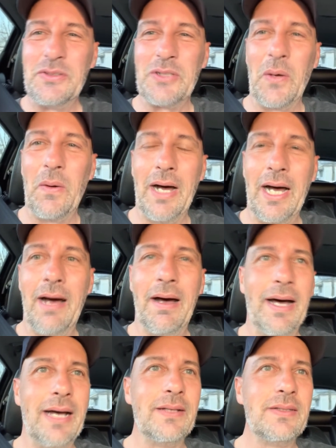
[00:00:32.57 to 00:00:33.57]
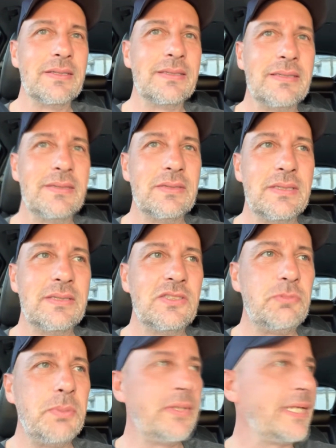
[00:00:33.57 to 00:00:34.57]
So, uh,
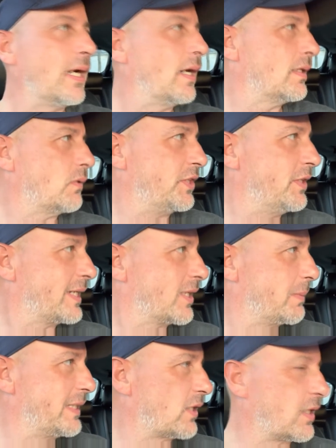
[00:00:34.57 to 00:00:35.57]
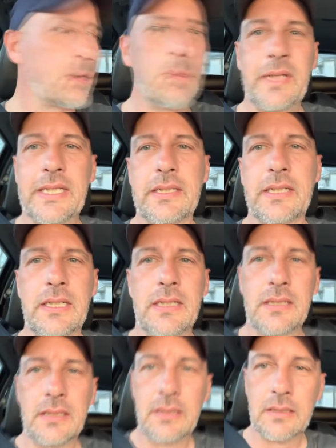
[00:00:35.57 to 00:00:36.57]
Spooky Hollow, you think it'll be dark when we get there?
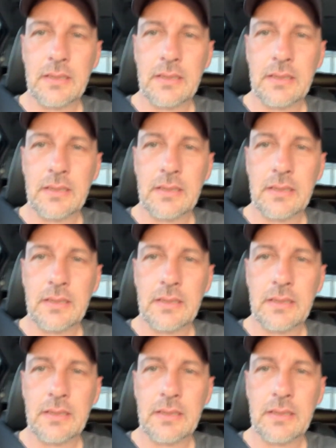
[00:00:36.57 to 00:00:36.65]
Yeah.